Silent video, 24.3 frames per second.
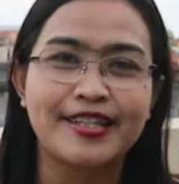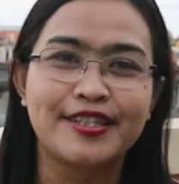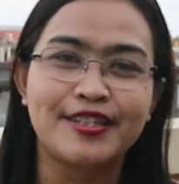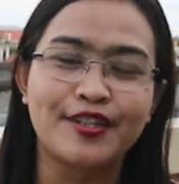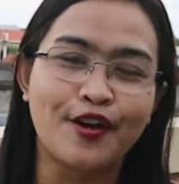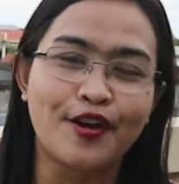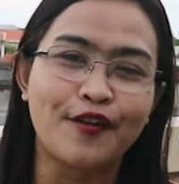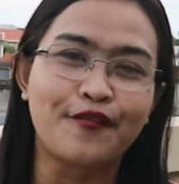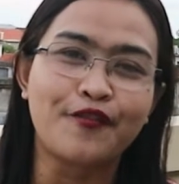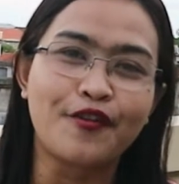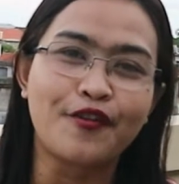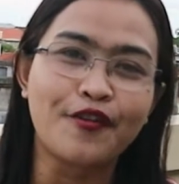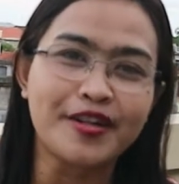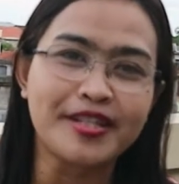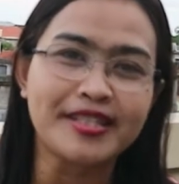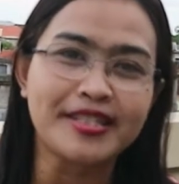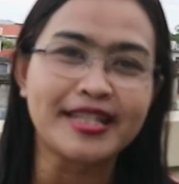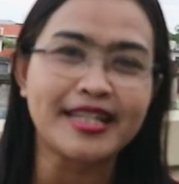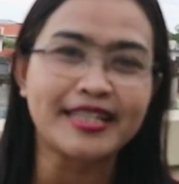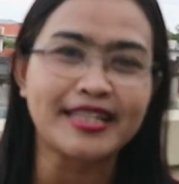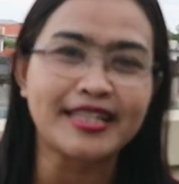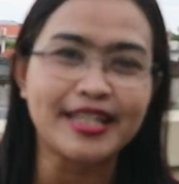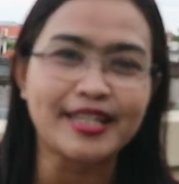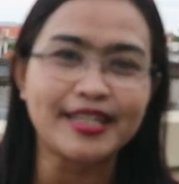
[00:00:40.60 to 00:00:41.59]
So of course
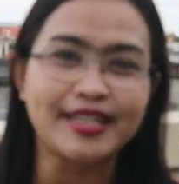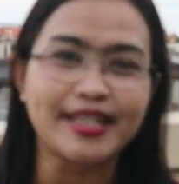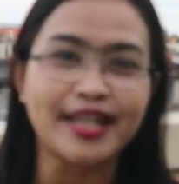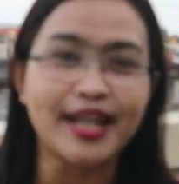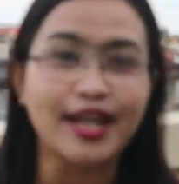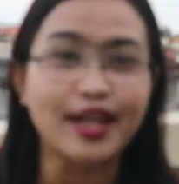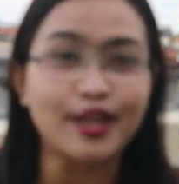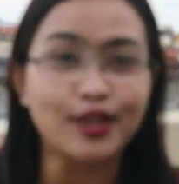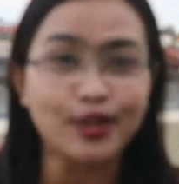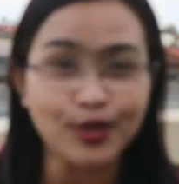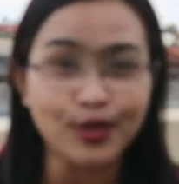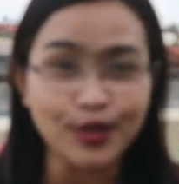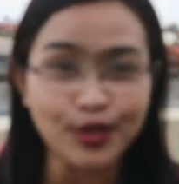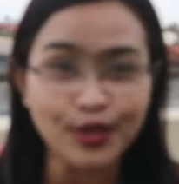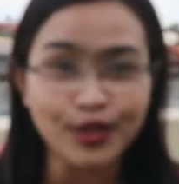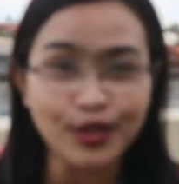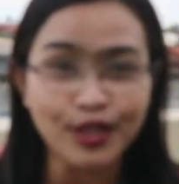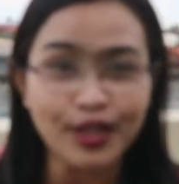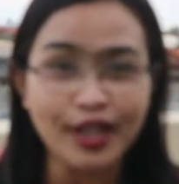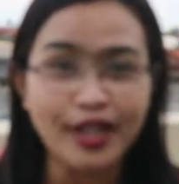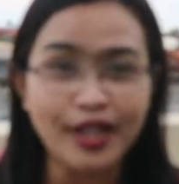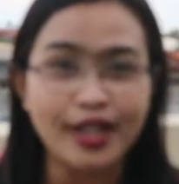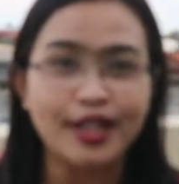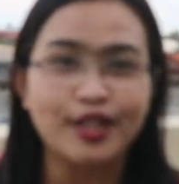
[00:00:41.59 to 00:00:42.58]
it is good
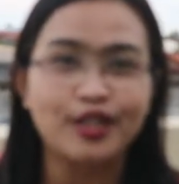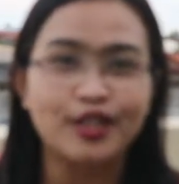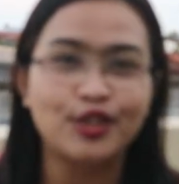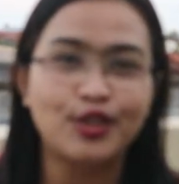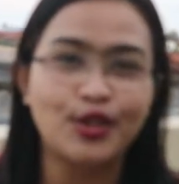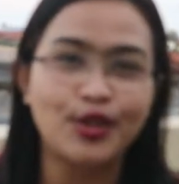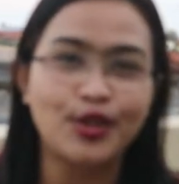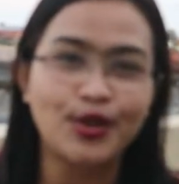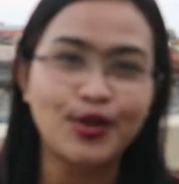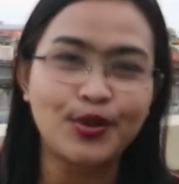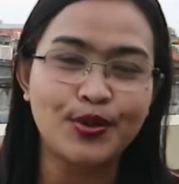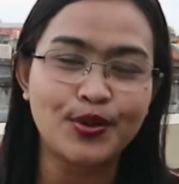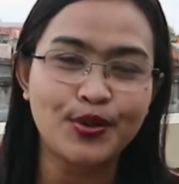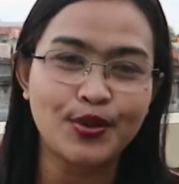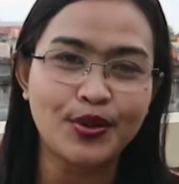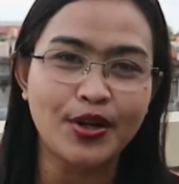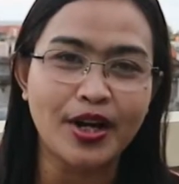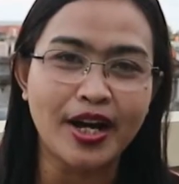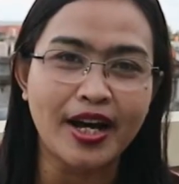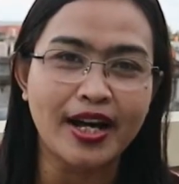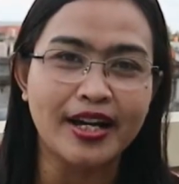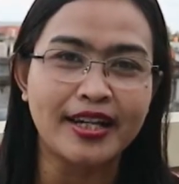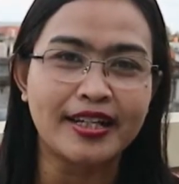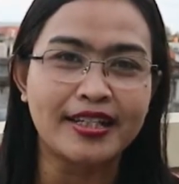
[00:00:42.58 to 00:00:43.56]
to
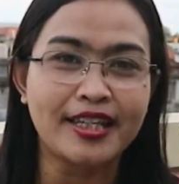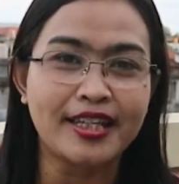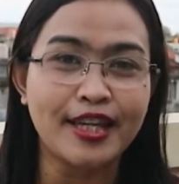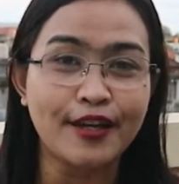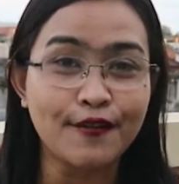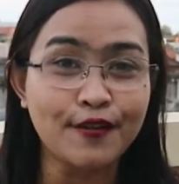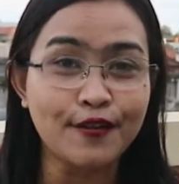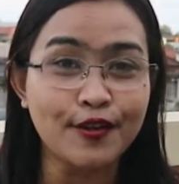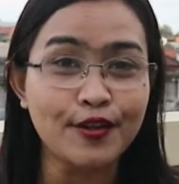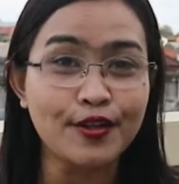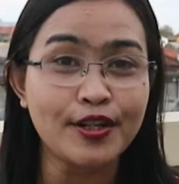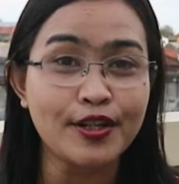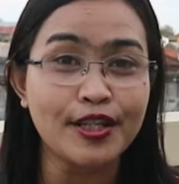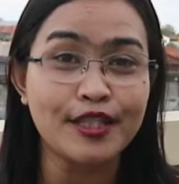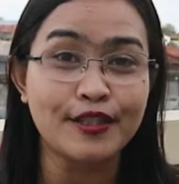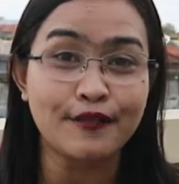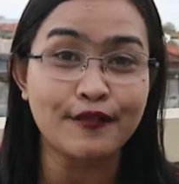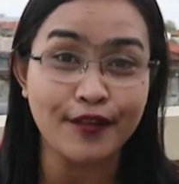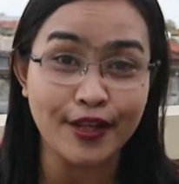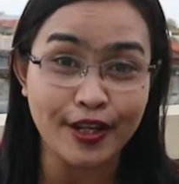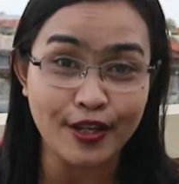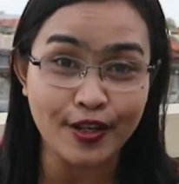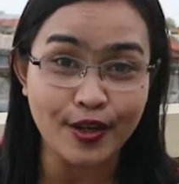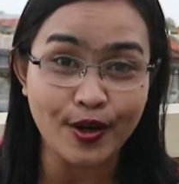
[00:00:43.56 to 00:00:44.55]
give you this
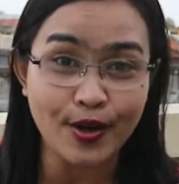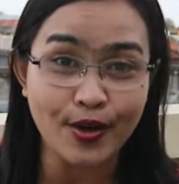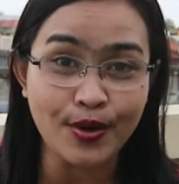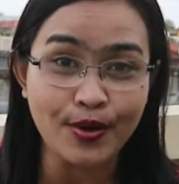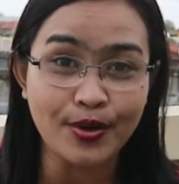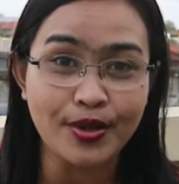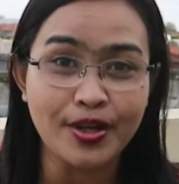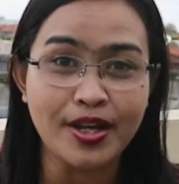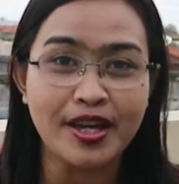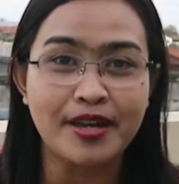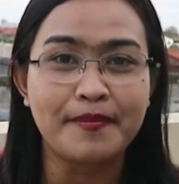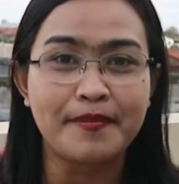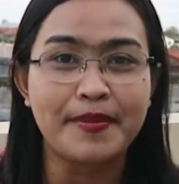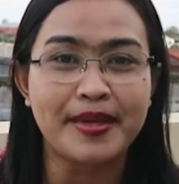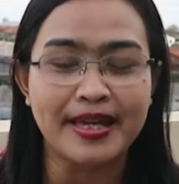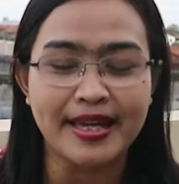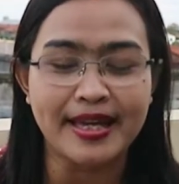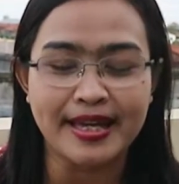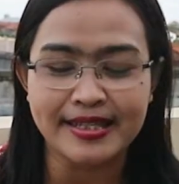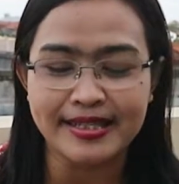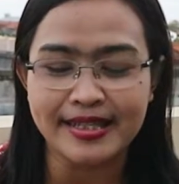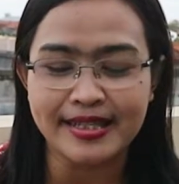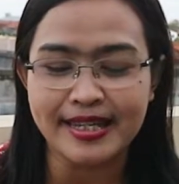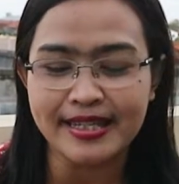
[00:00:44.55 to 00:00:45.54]
video
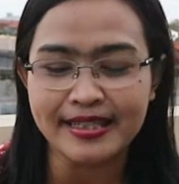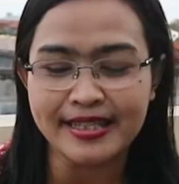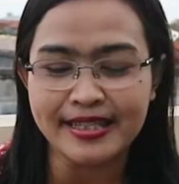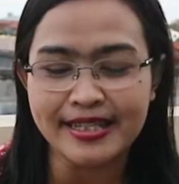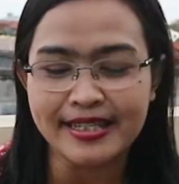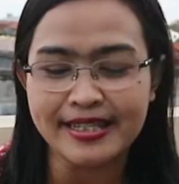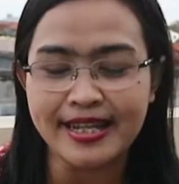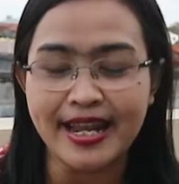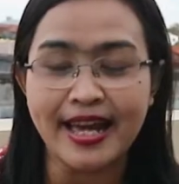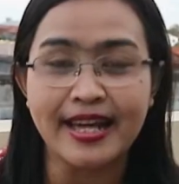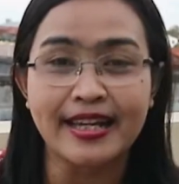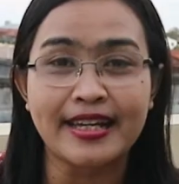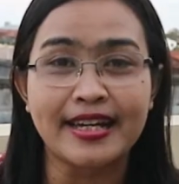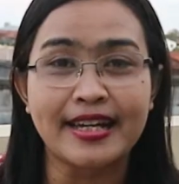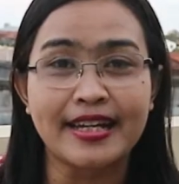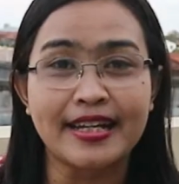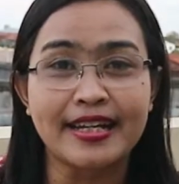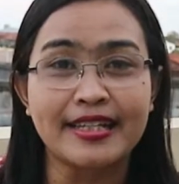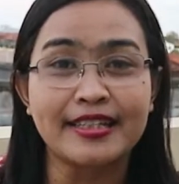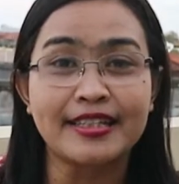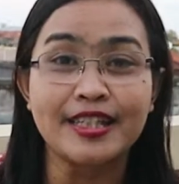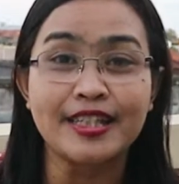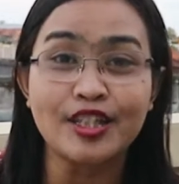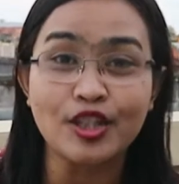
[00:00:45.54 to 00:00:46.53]
because it is like a
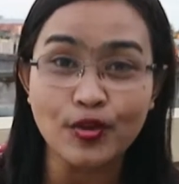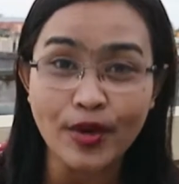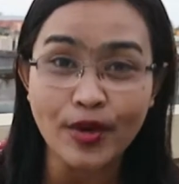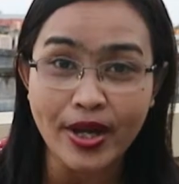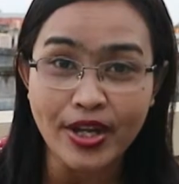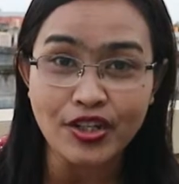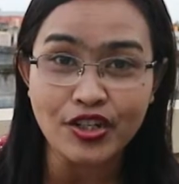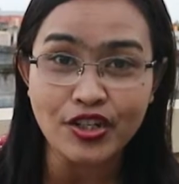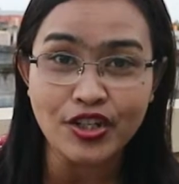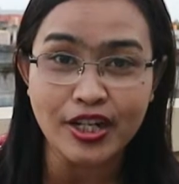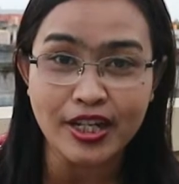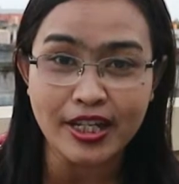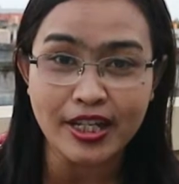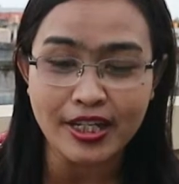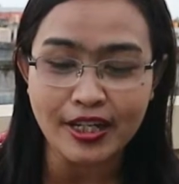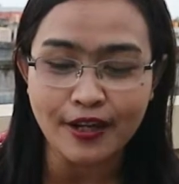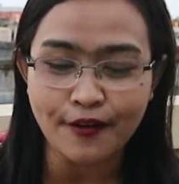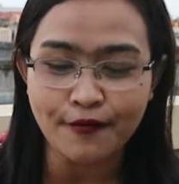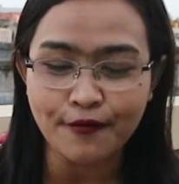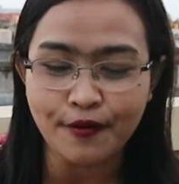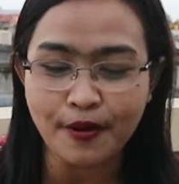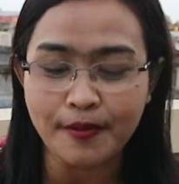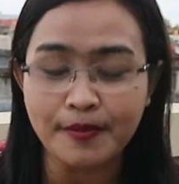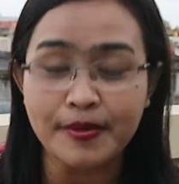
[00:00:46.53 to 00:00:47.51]
continuation
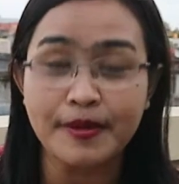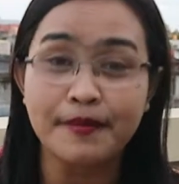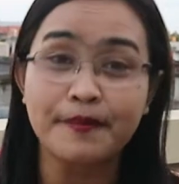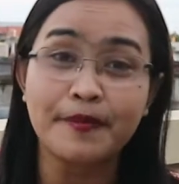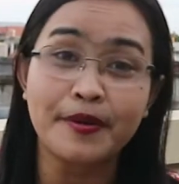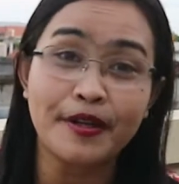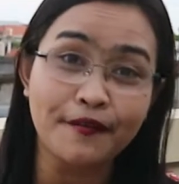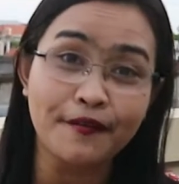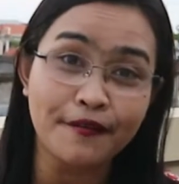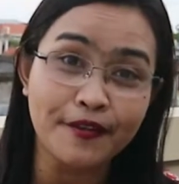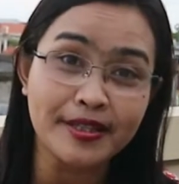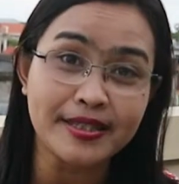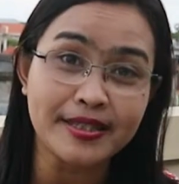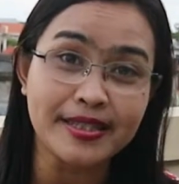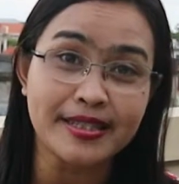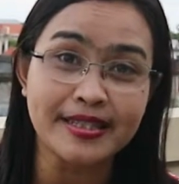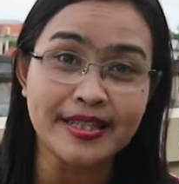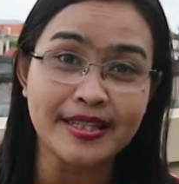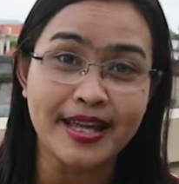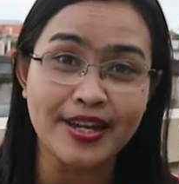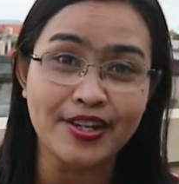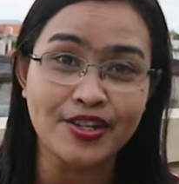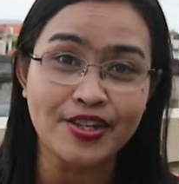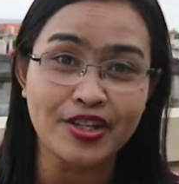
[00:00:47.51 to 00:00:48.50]
from the previous
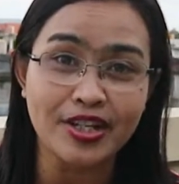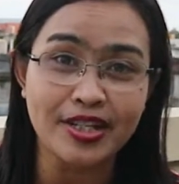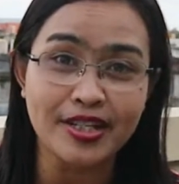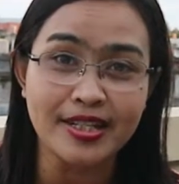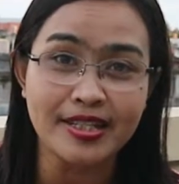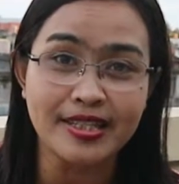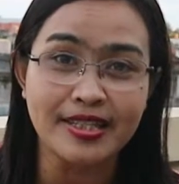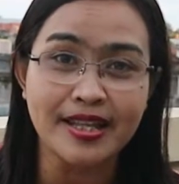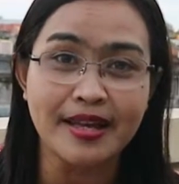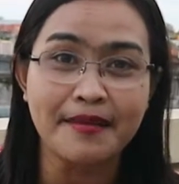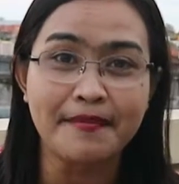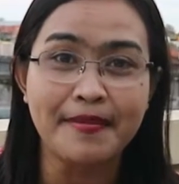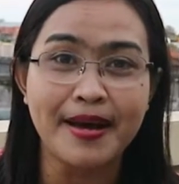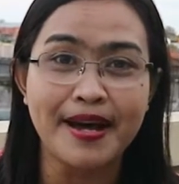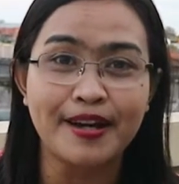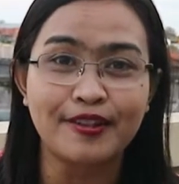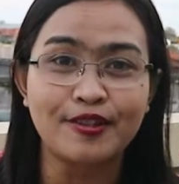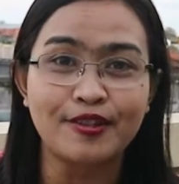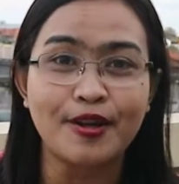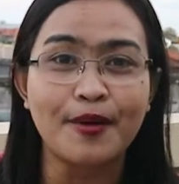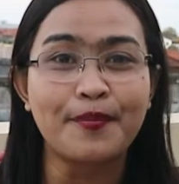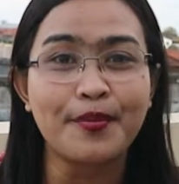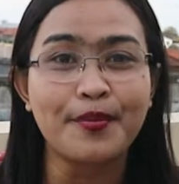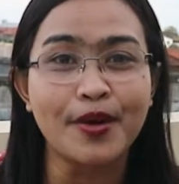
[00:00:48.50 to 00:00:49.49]
discussions
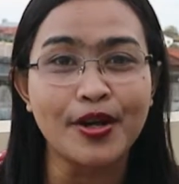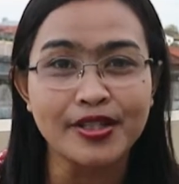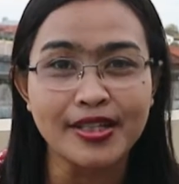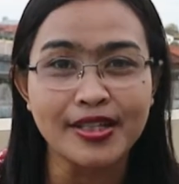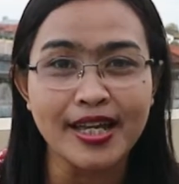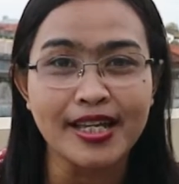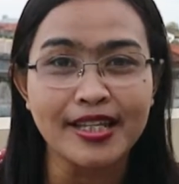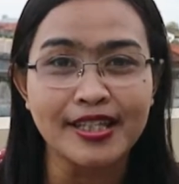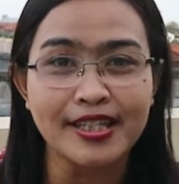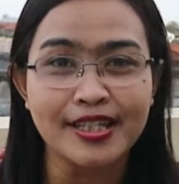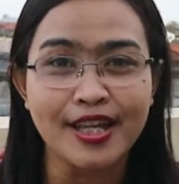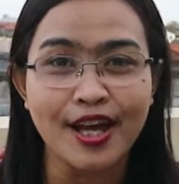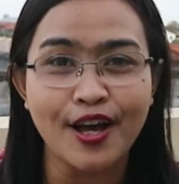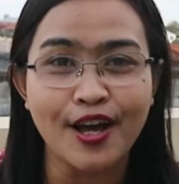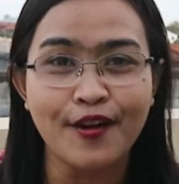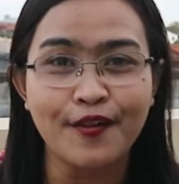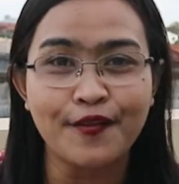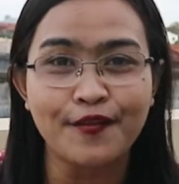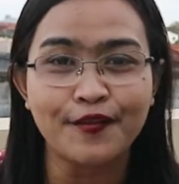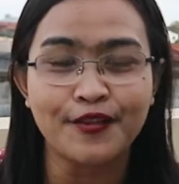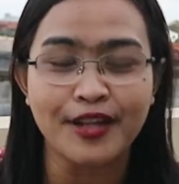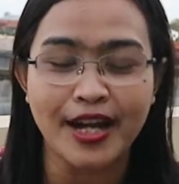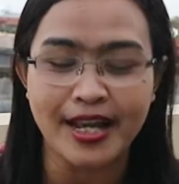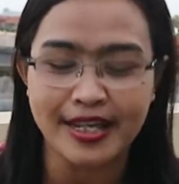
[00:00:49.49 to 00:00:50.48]
about process
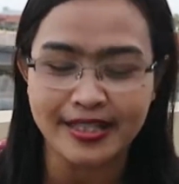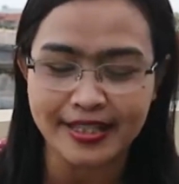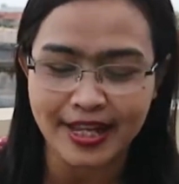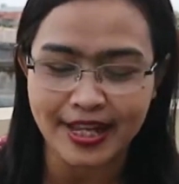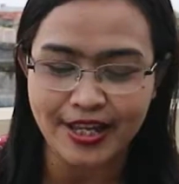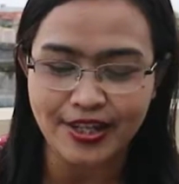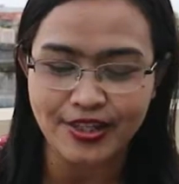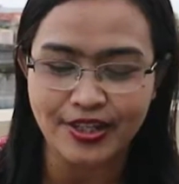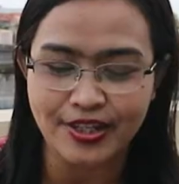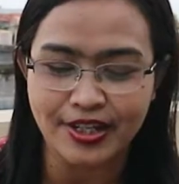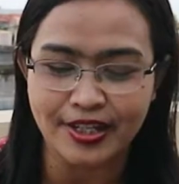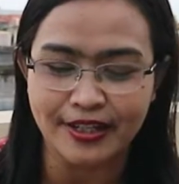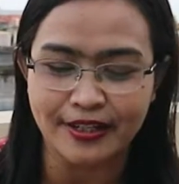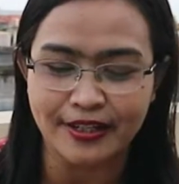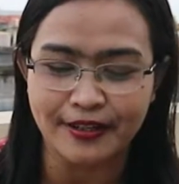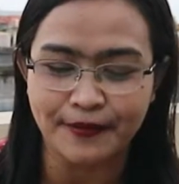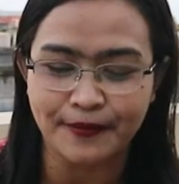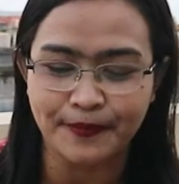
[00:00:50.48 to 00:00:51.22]
of translation.